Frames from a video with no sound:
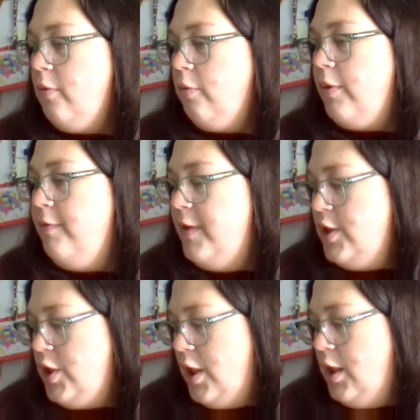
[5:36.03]

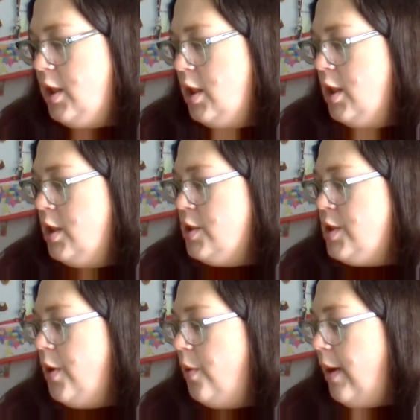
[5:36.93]
revision.
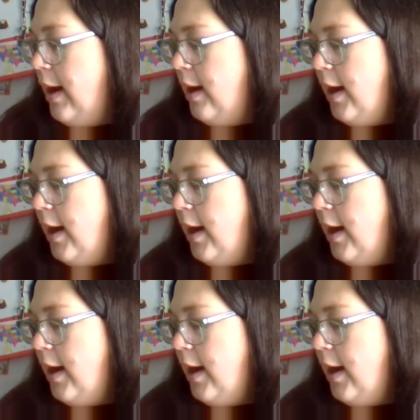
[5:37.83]
So